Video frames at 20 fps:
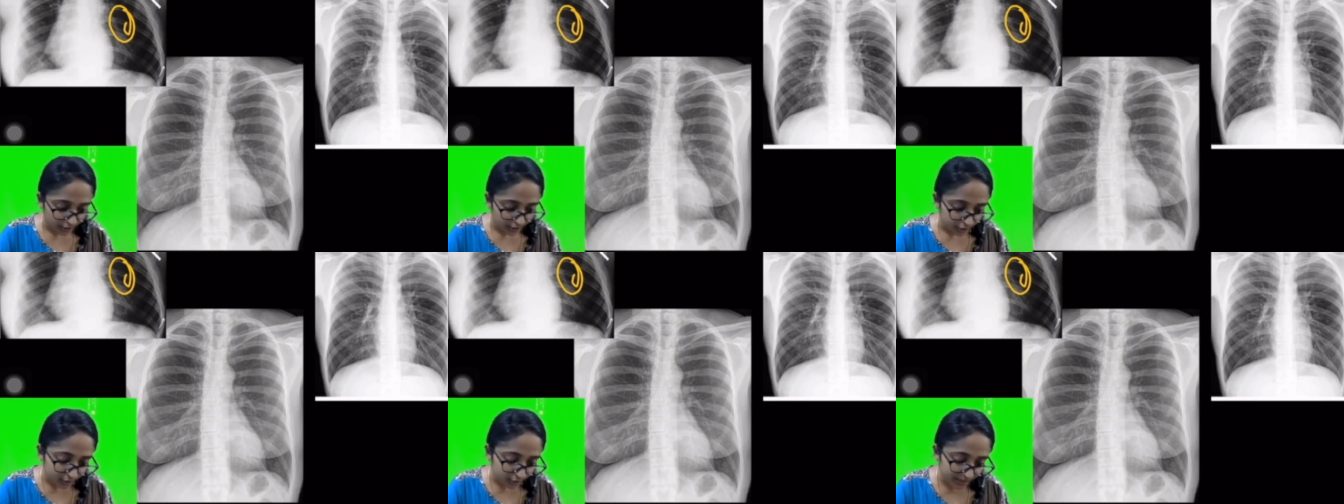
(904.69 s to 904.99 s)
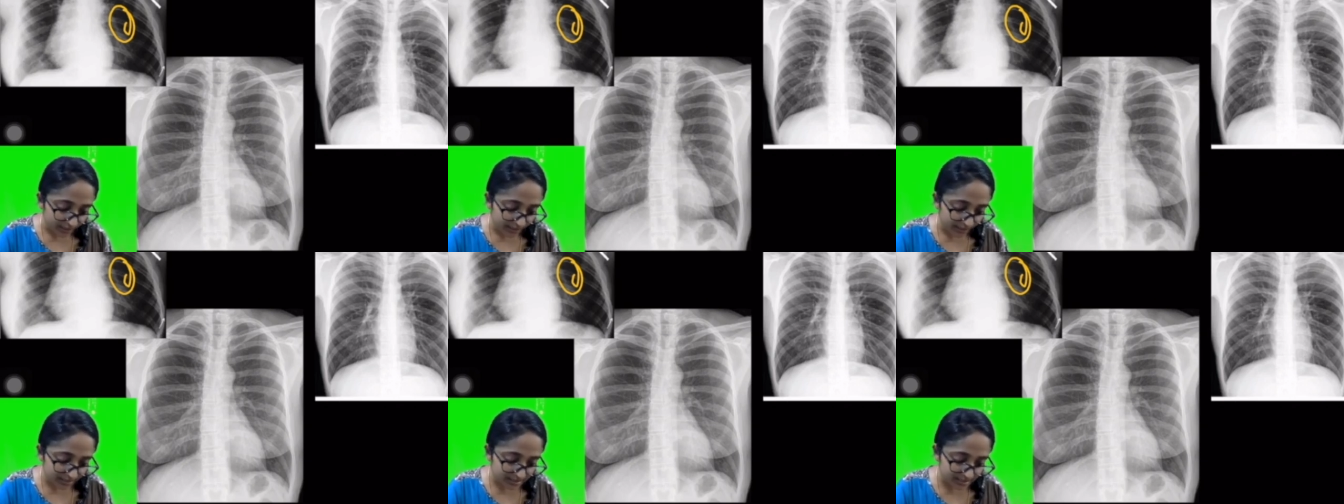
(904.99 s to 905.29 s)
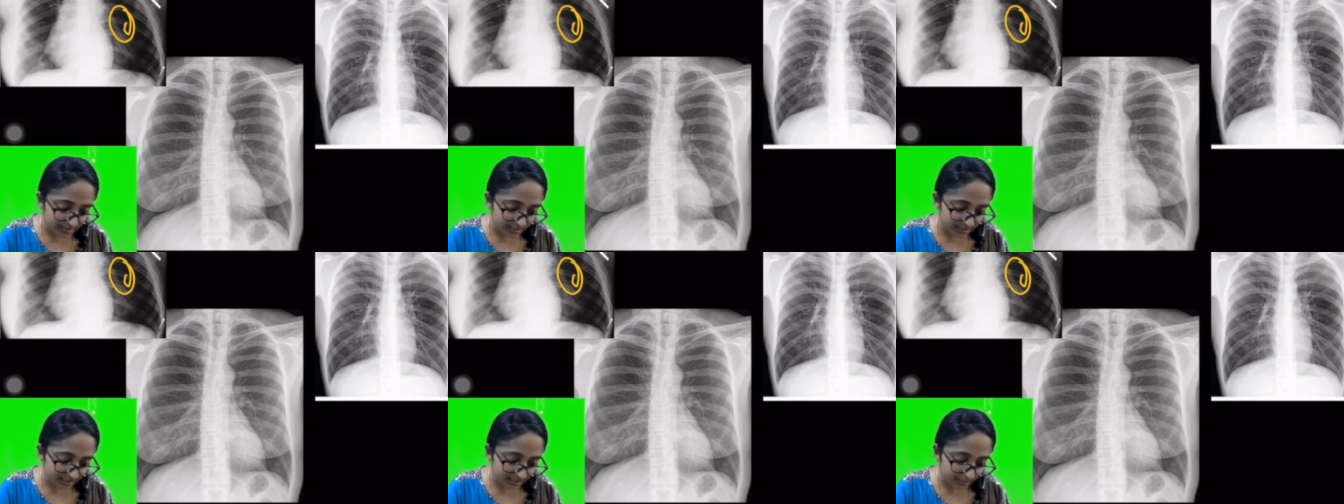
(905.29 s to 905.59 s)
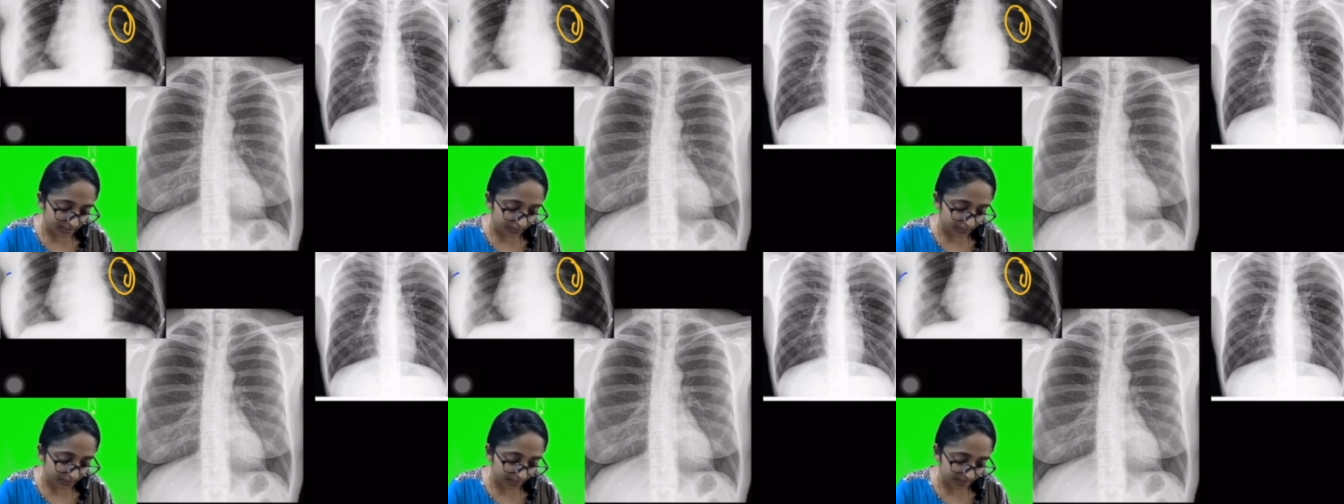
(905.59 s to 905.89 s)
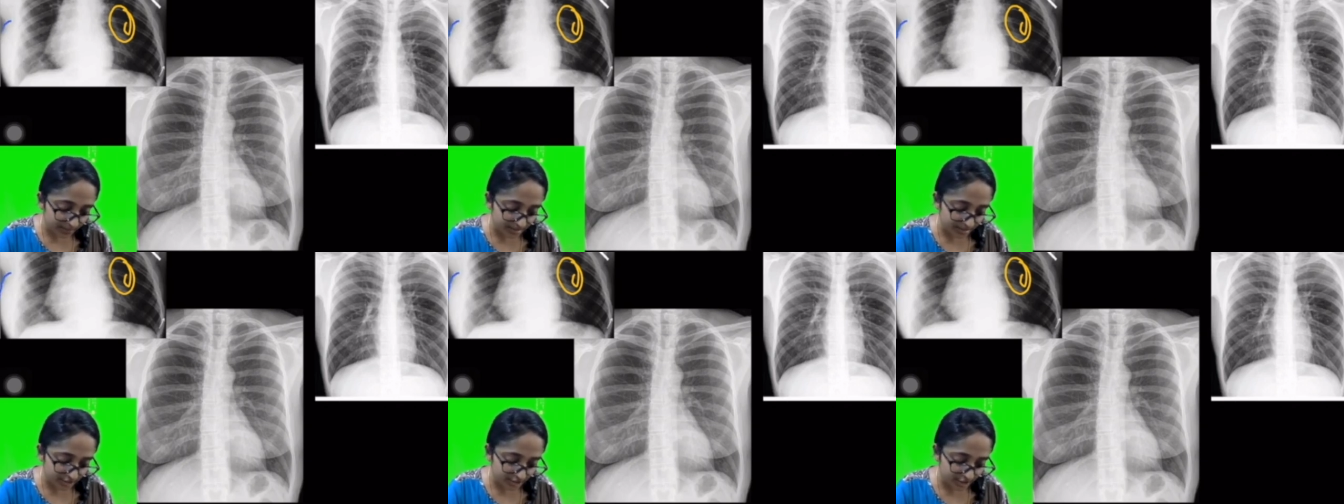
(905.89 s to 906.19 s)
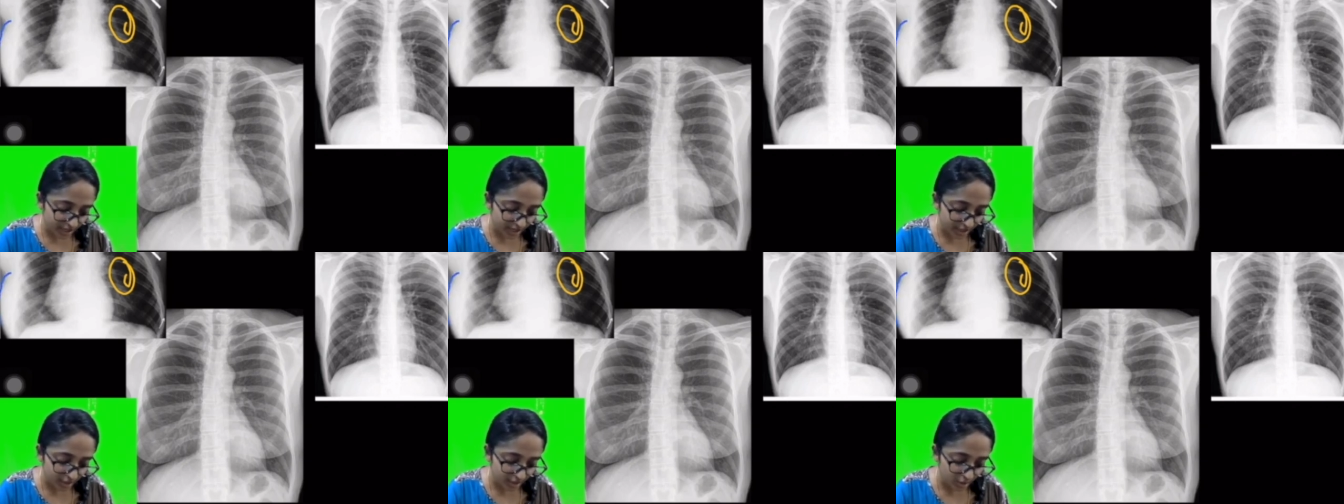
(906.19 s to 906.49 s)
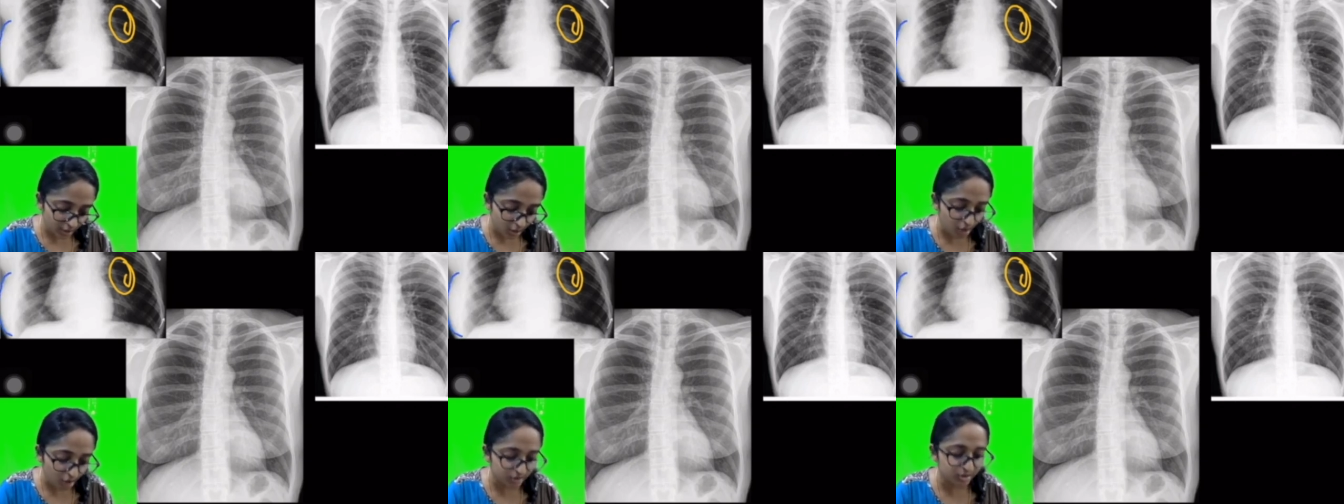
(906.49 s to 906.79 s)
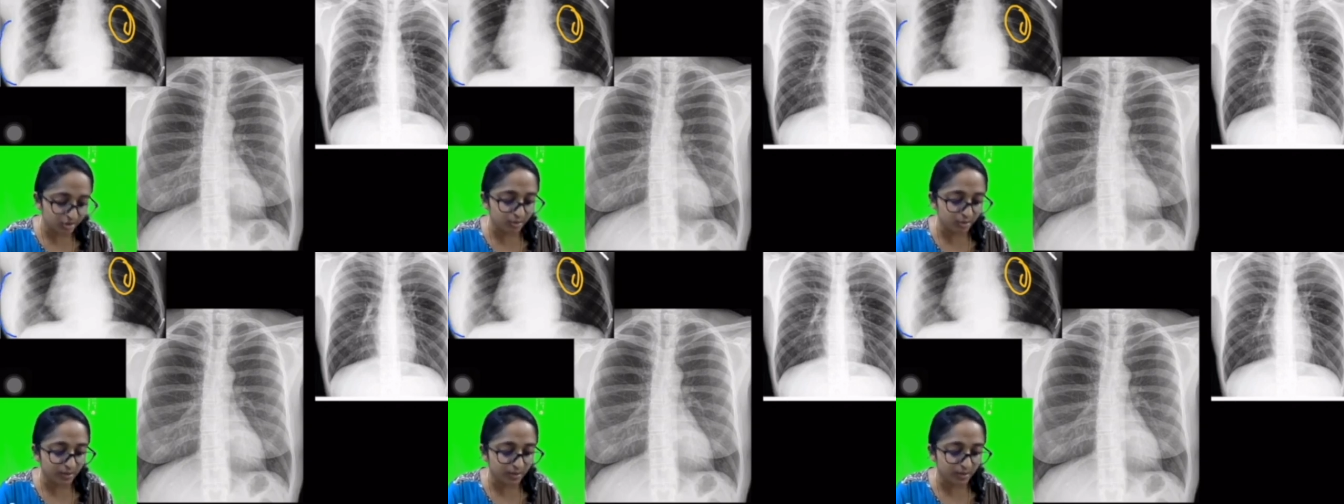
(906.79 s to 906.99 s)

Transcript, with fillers: You can see the breast shadow on the